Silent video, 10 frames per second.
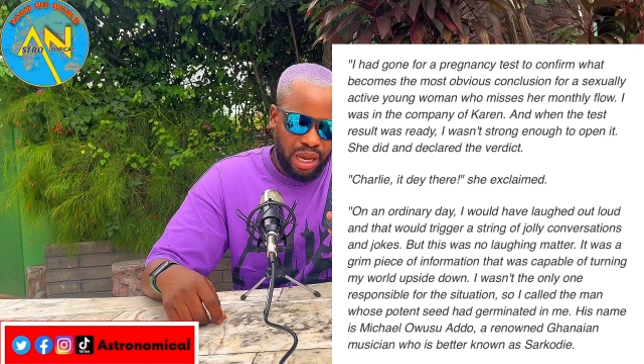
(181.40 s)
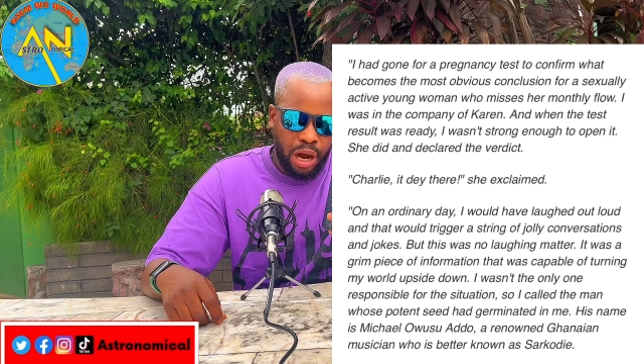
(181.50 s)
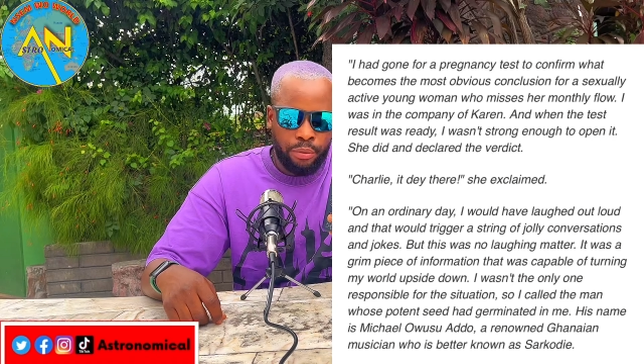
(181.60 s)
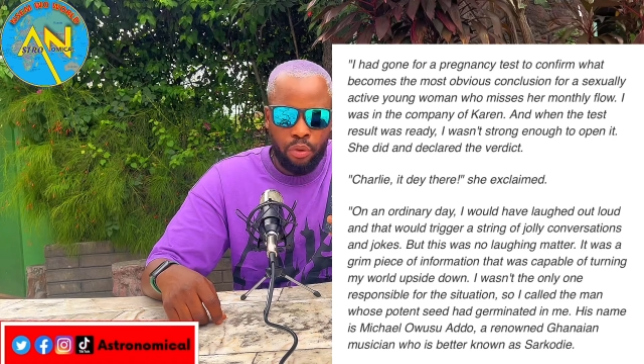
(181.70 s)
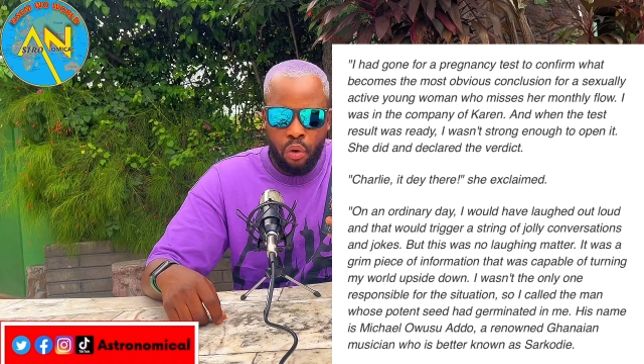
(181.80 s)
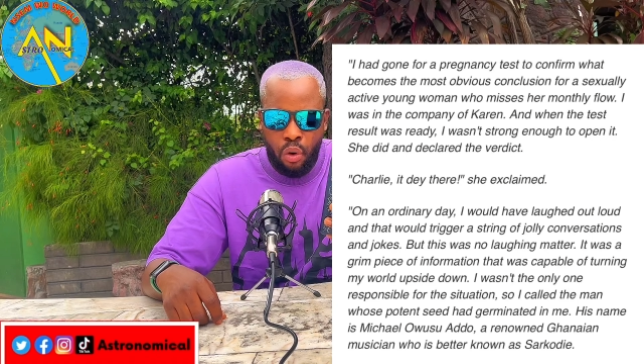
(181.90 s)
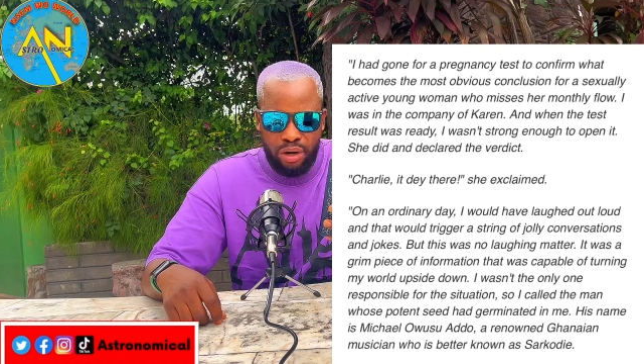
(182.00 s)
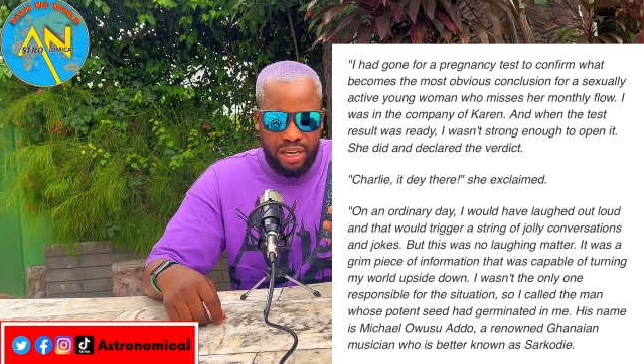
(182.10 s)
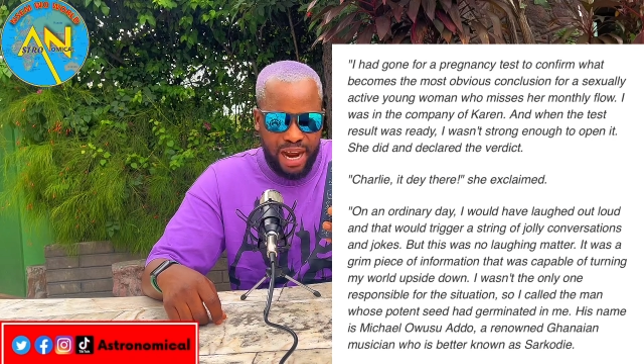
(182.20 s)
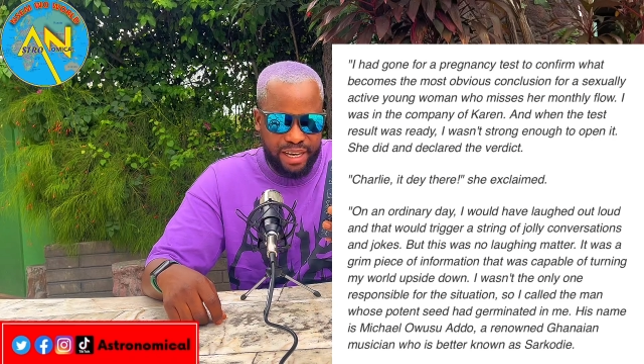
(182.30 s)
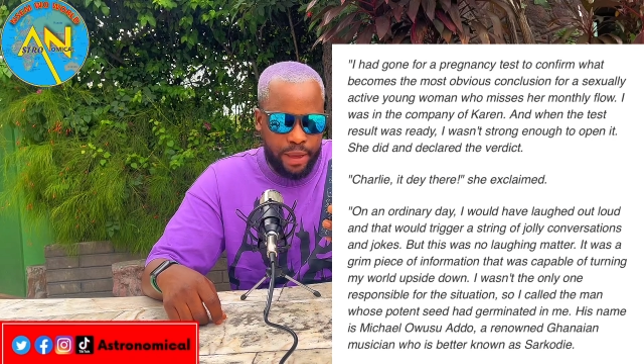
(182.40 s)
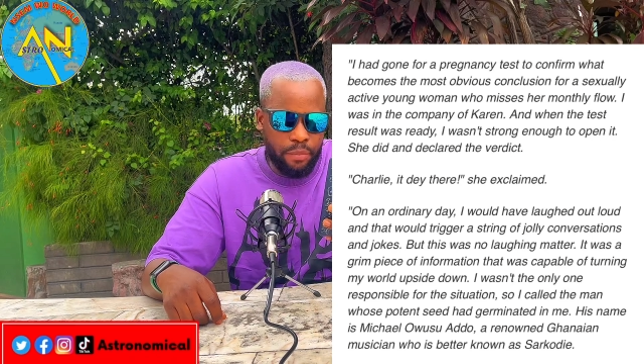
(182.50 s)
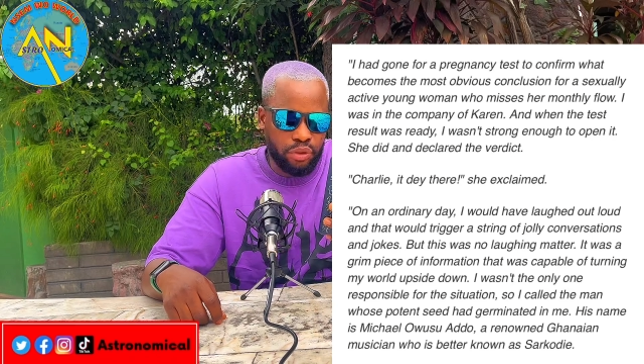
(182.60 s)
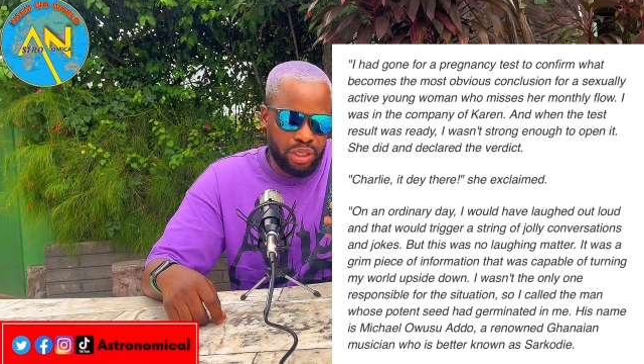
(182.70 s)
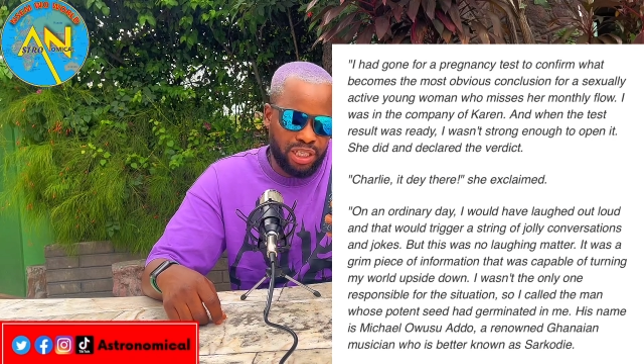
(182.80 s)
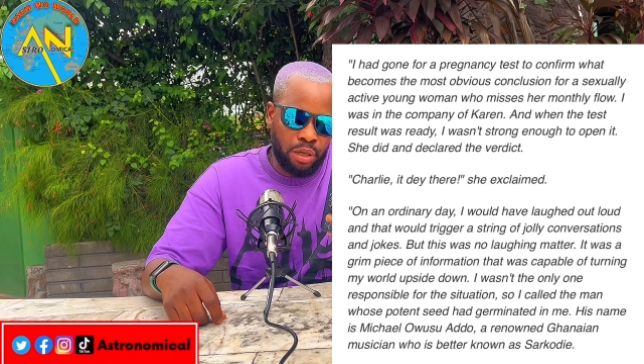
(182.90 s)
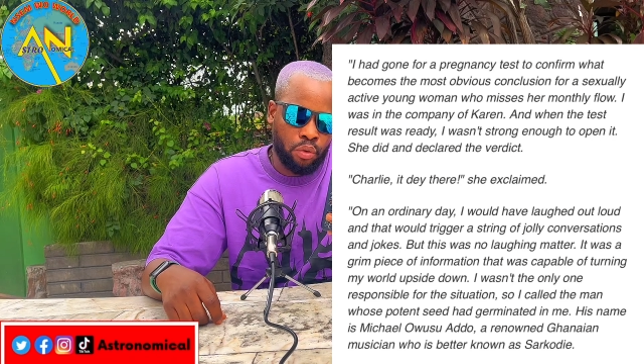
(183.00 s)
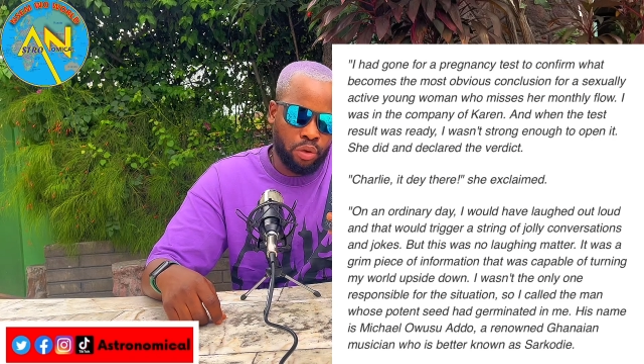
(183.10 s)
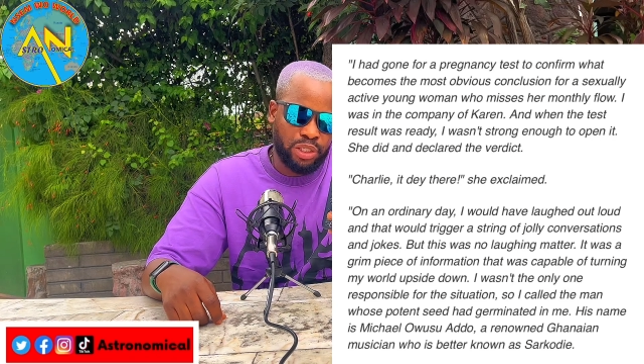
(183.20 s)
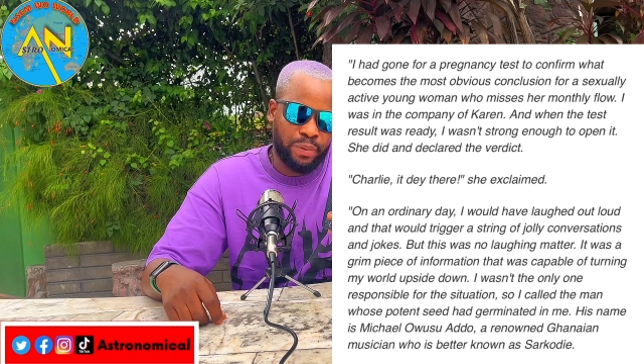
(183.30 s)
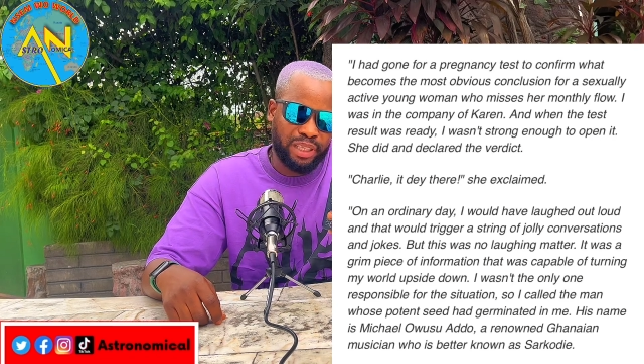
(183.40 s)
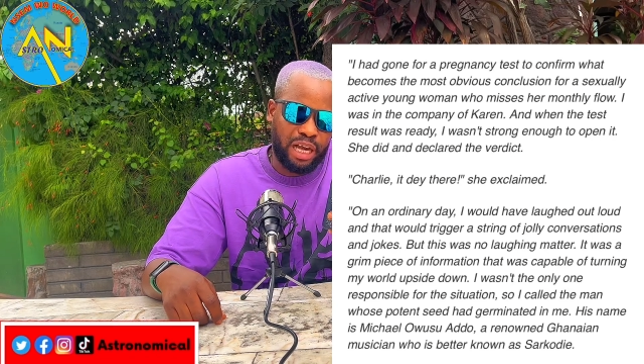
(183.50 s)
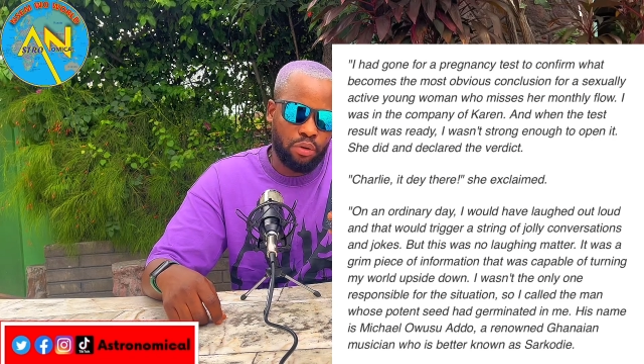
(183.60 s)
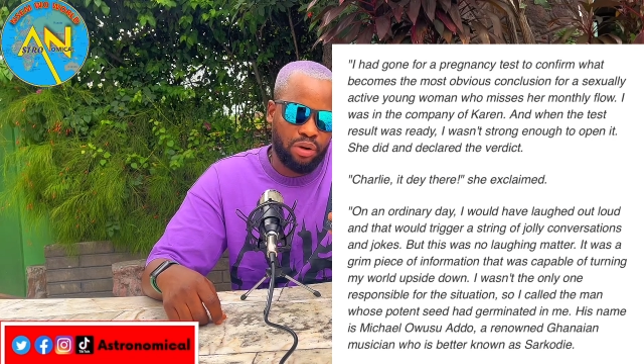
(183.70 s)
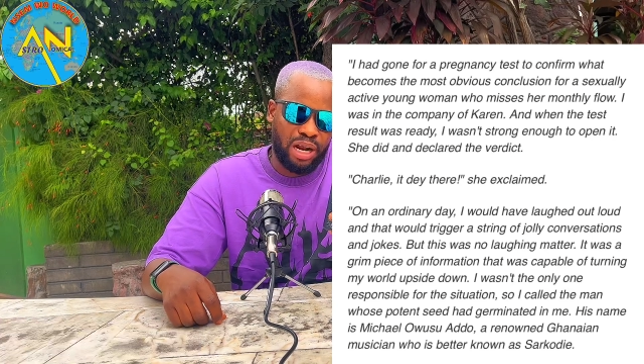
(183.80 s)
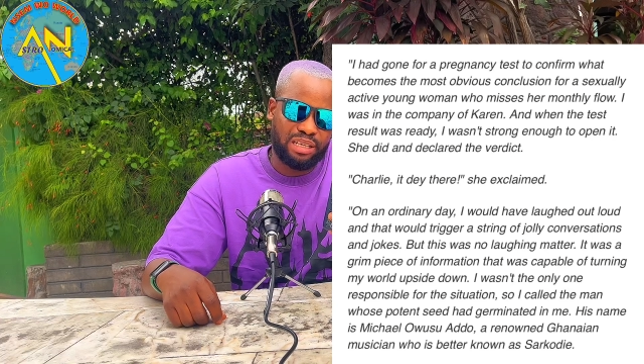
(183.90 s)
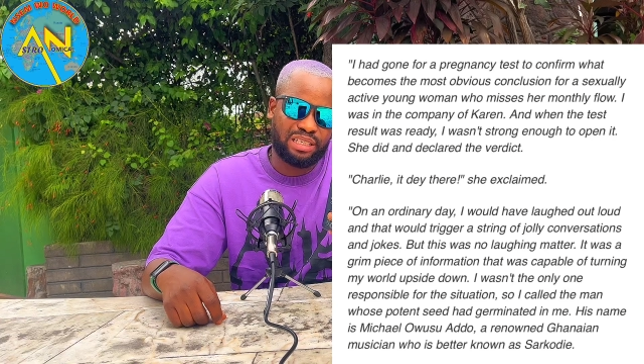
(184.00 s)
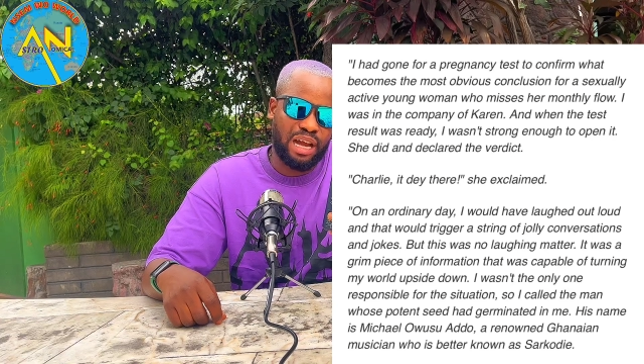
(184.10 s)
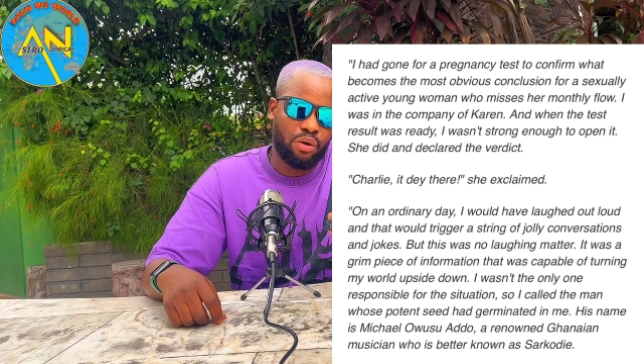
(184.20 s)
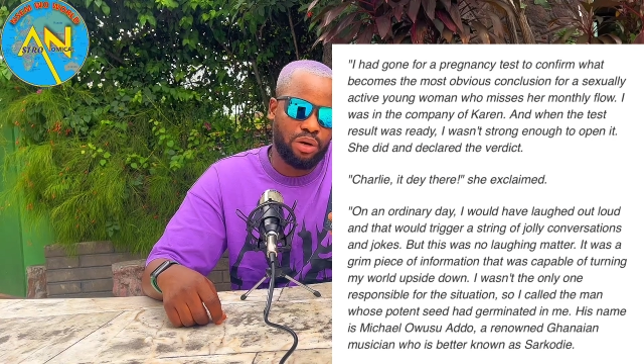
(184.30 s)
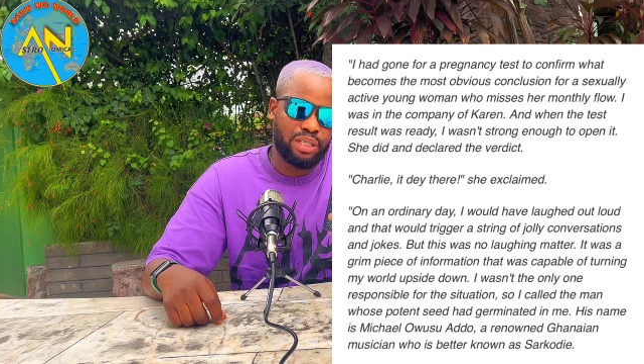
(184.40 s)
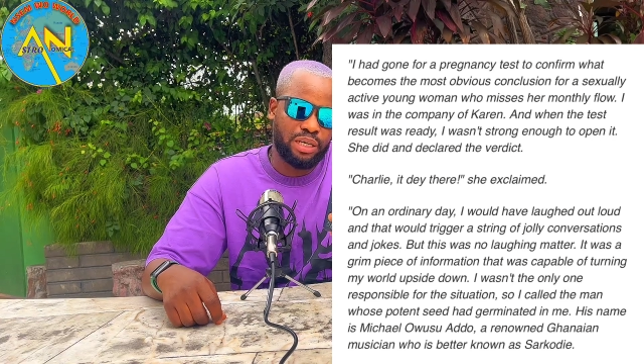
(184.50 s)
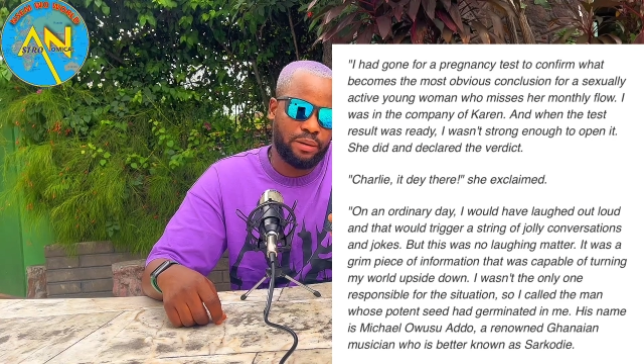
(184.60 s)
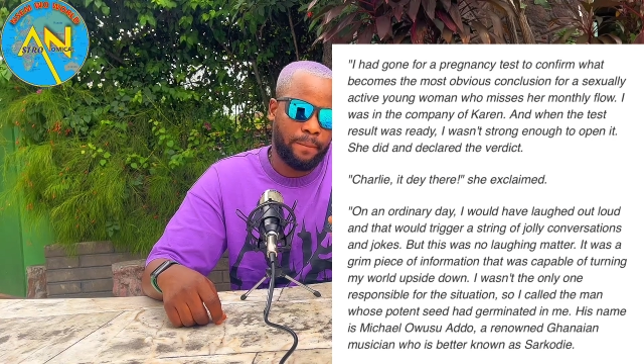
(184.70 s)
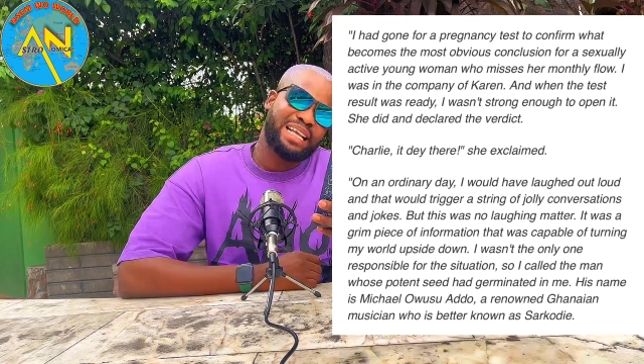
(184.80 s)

a renowned Ghanaian musician who is better known as Sarkodie.